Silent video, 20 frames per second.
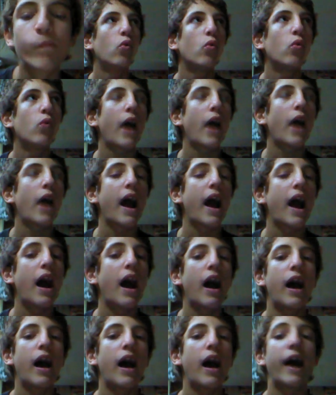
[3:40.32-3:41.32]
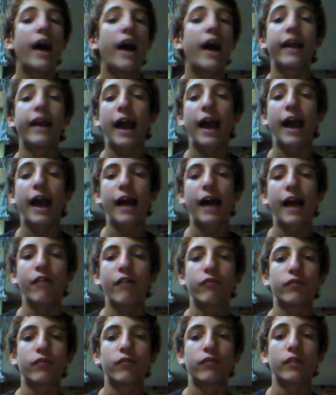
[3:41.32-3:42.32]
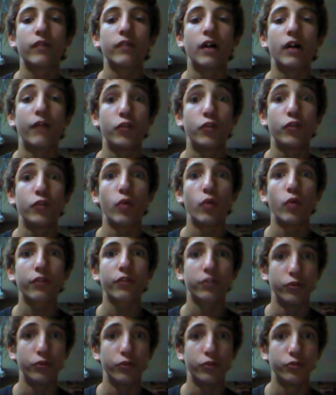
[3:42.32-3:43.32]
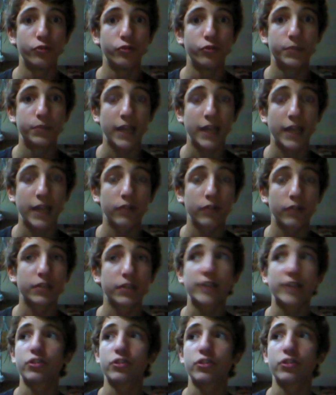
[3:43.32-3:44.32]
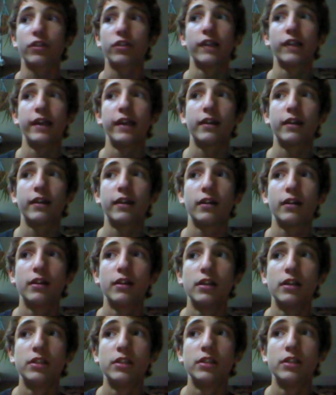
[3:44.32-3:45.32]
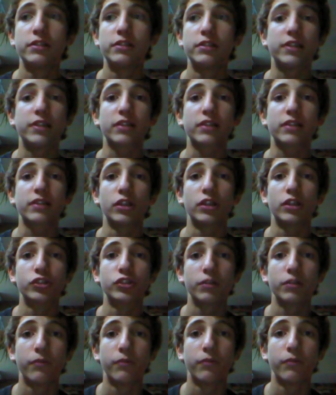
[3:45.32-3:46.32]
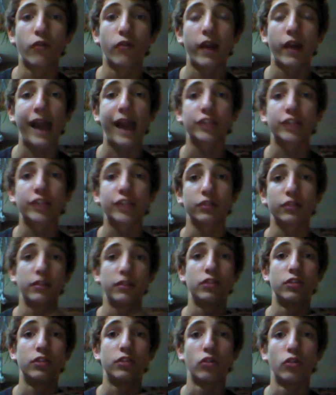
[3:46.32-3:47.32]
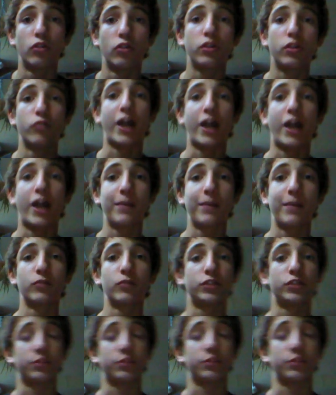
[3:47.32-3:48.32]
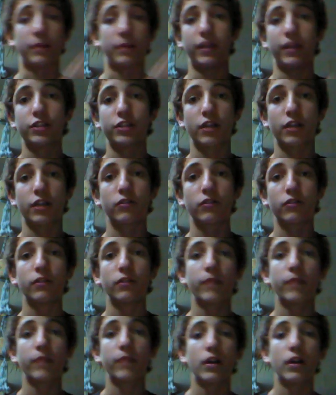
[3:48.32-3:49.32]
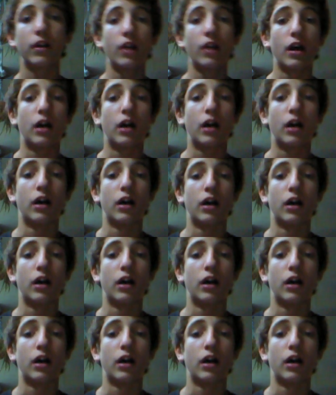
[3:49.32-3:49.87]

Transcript: So I have a few other YouTube channels. I started like 600 before I actually did Tokyo Diamond, which is my main channel.